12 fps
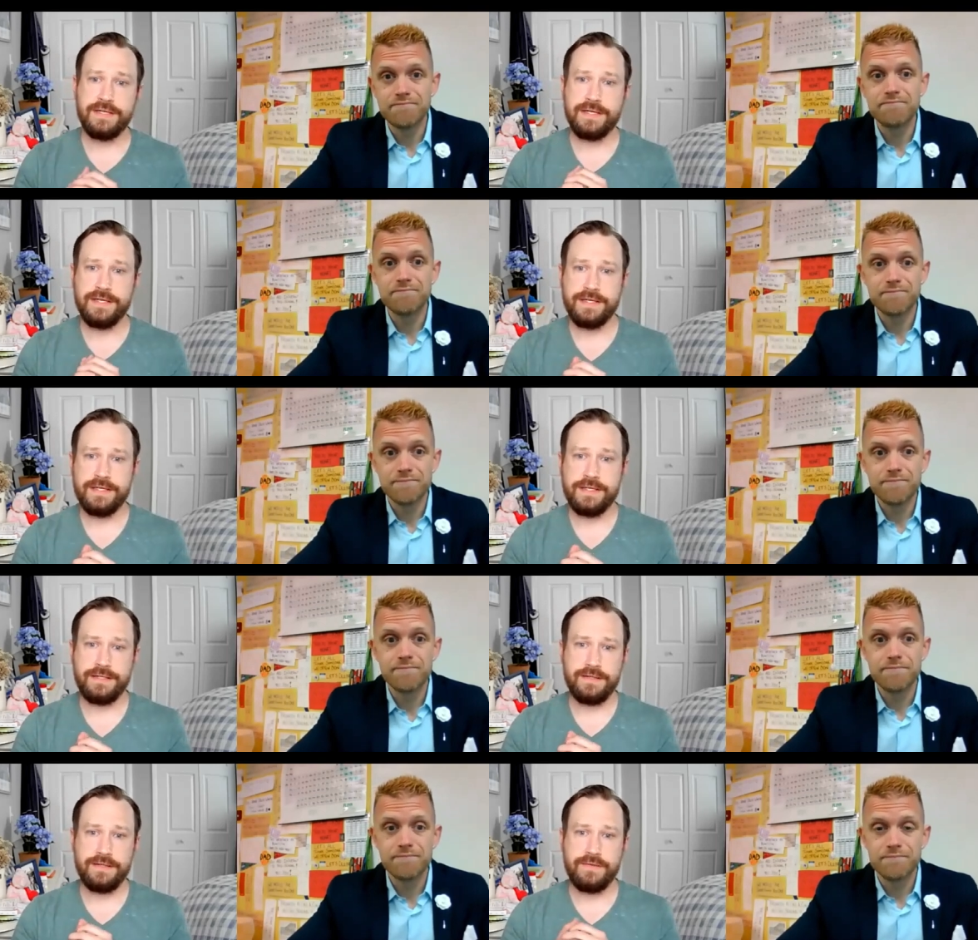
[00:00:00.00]
Speaker 1: uh,
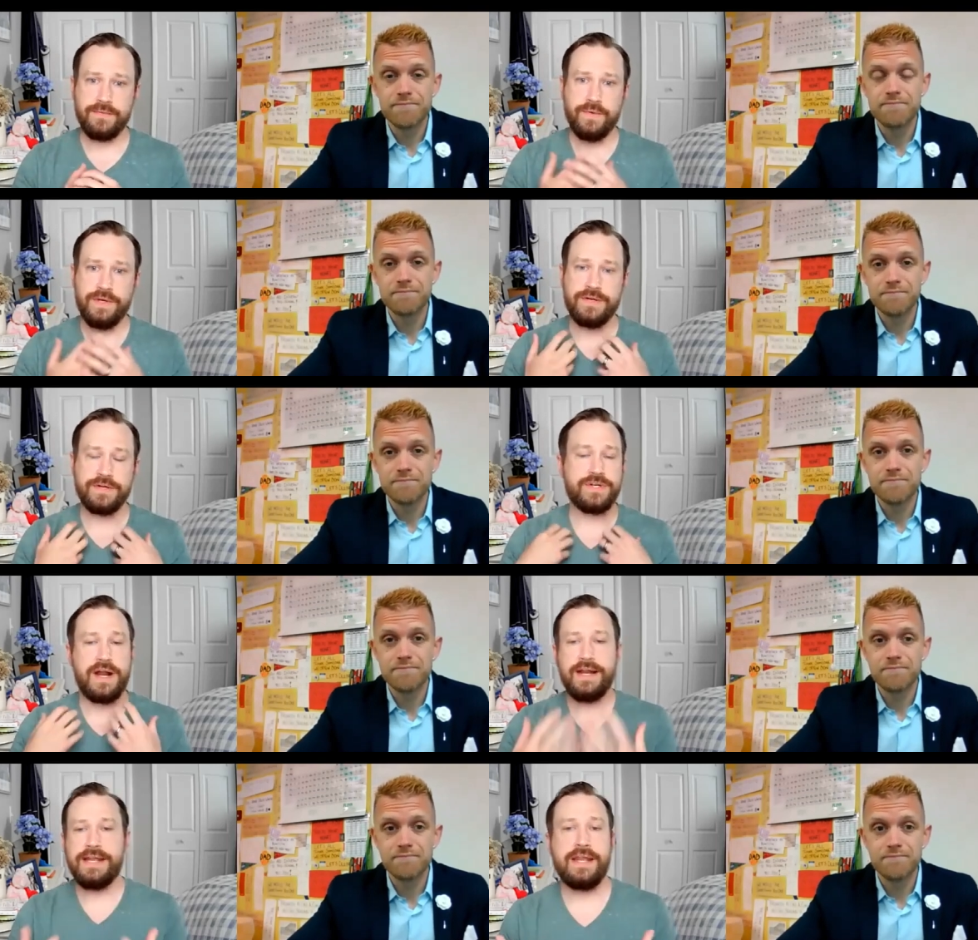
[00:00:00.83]
when you're
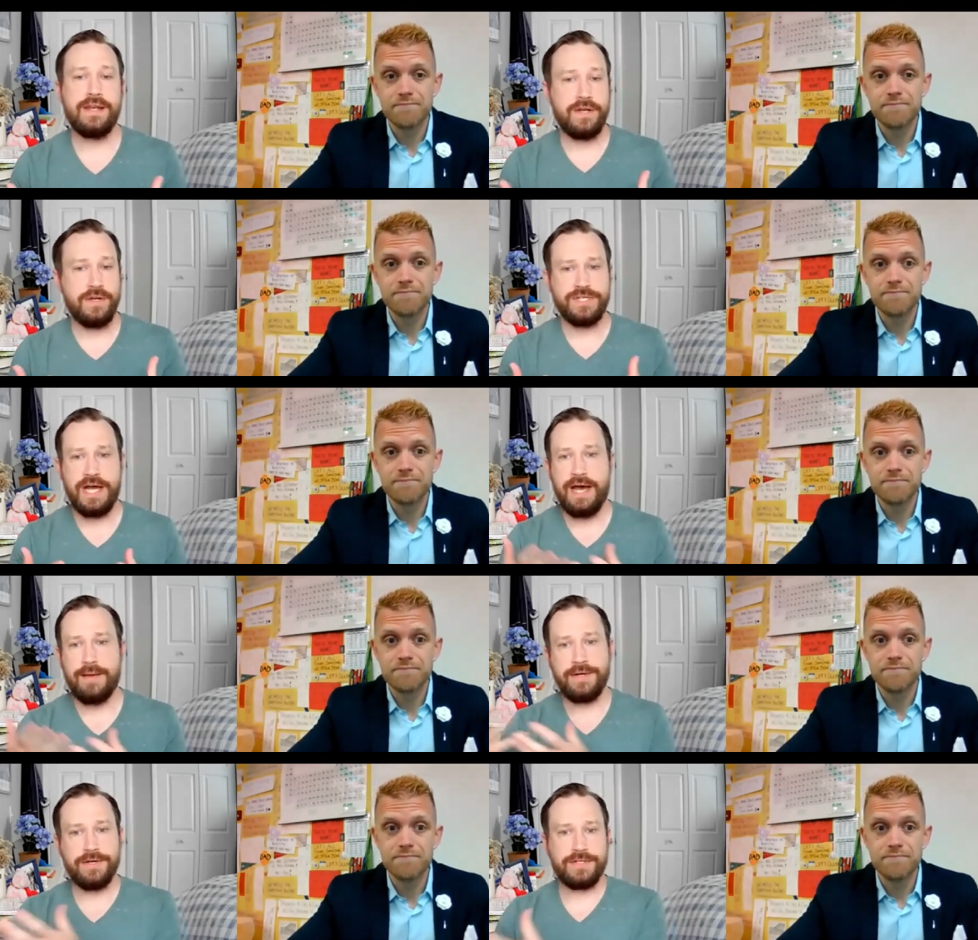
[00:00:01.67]
trying to get a new
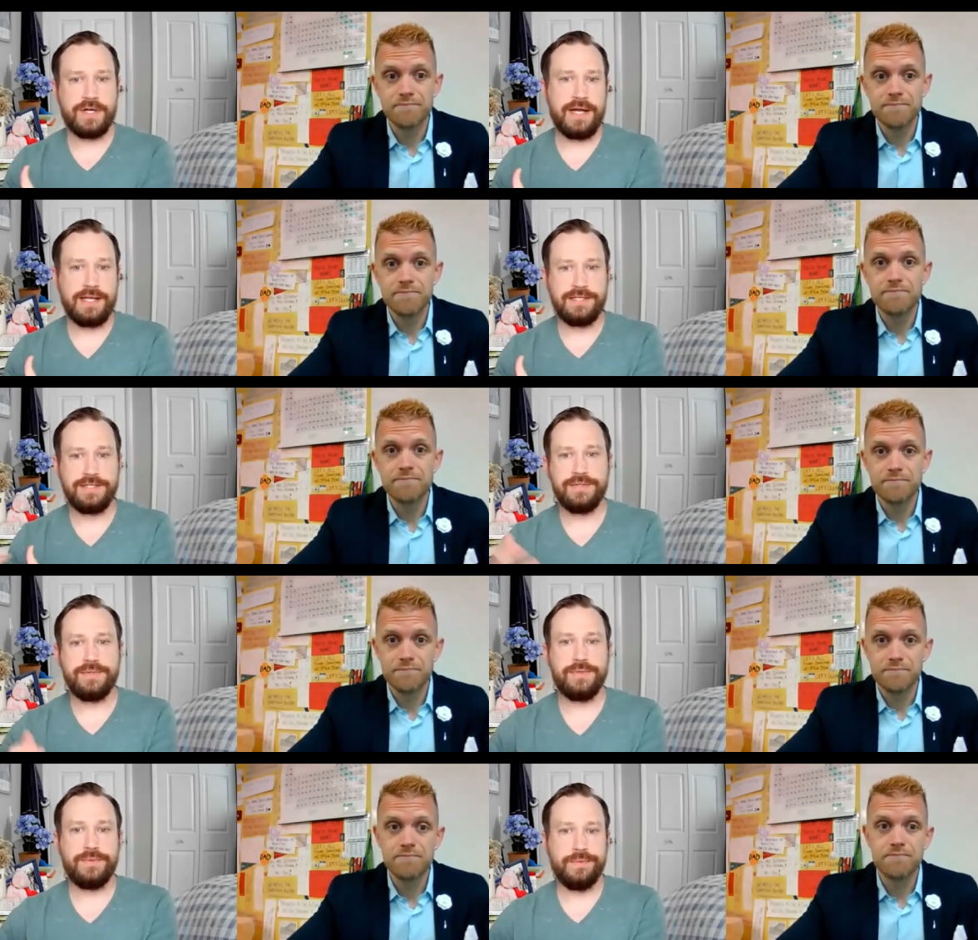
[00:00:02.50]
job or you're trying to,
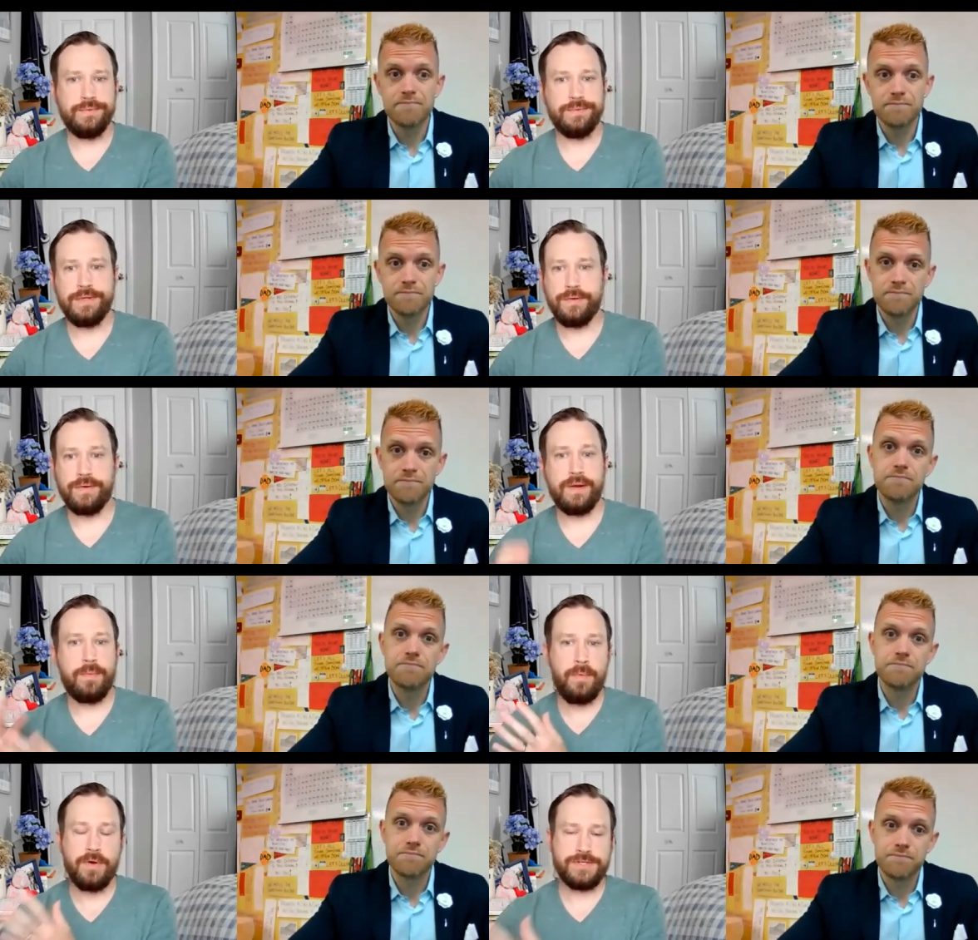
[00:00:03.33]
you know, get
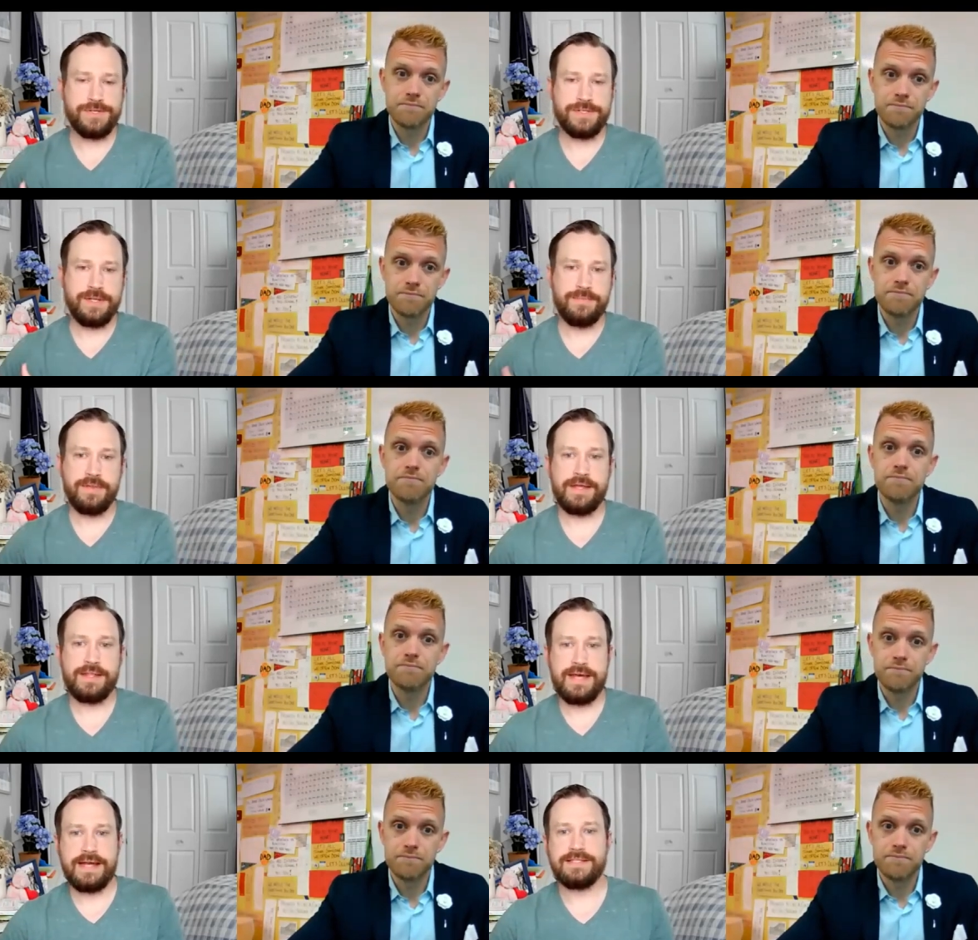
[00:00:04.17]
a promotion or something like that.